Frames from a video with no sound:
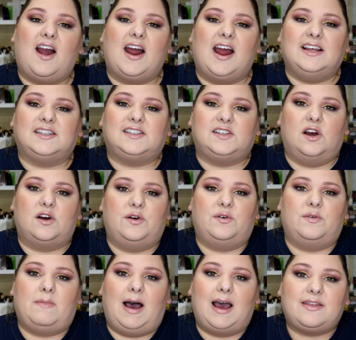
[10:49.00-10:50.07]
right,
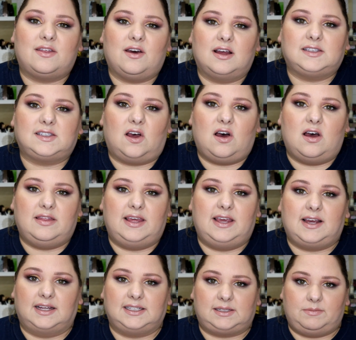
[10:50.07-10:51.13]
so my thoughts on the
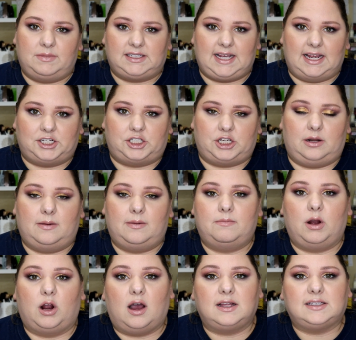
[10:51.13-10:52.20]
customization.
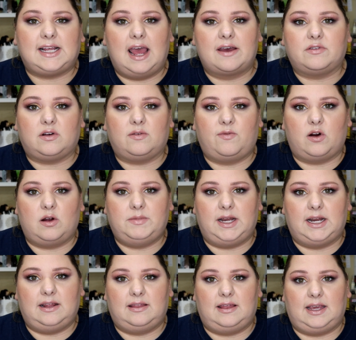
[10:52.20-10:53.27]
Because they haven't confirmed
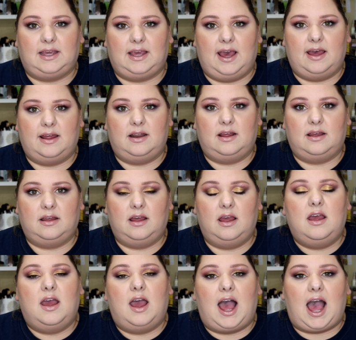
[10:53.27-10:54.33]
anything yet,
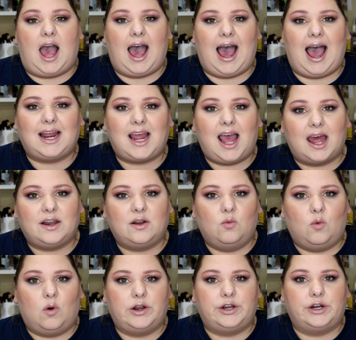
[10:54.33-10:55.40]
I kind
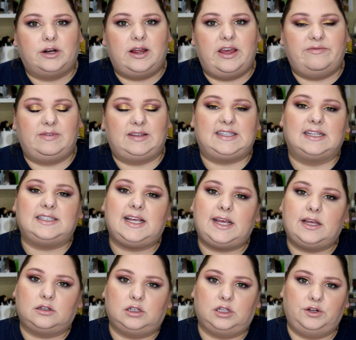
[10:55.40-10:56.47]
of wonder if, since
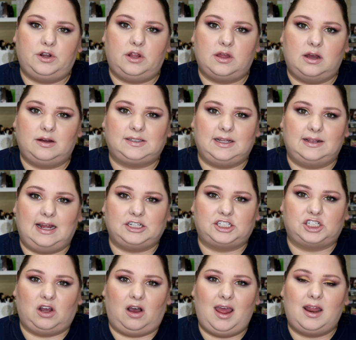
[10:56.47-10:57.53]
he included those in that
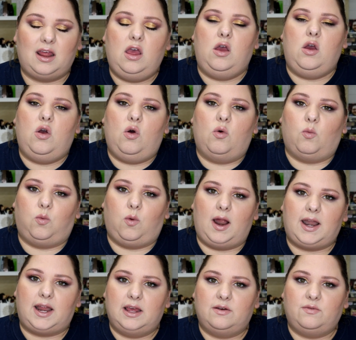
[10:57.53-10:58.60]
shot,
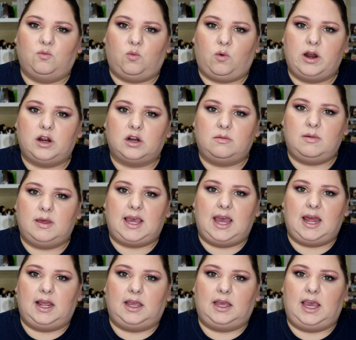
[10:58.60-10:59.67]
what if we're going to be
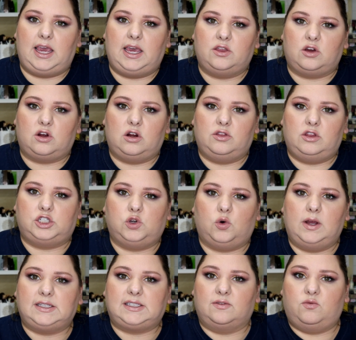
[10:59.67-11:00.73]
getting either the
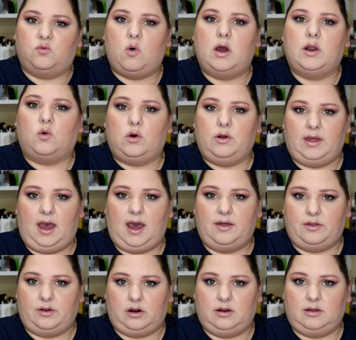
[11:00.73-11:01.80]
choice of one or the
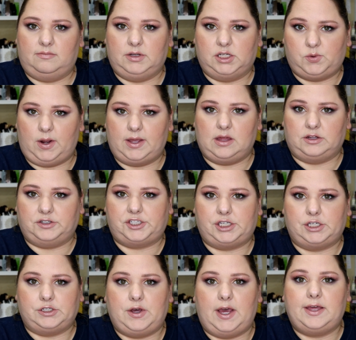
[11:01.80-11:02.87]
other between those
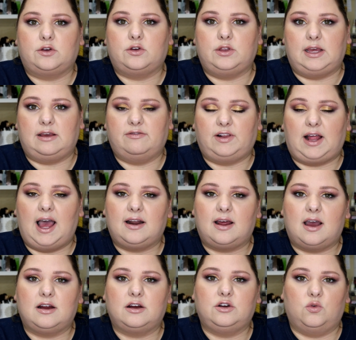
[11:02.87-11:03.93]
two, either the flat
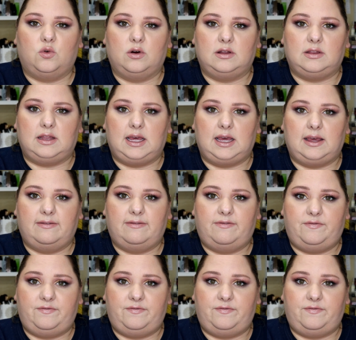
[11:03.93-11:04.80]
iron or the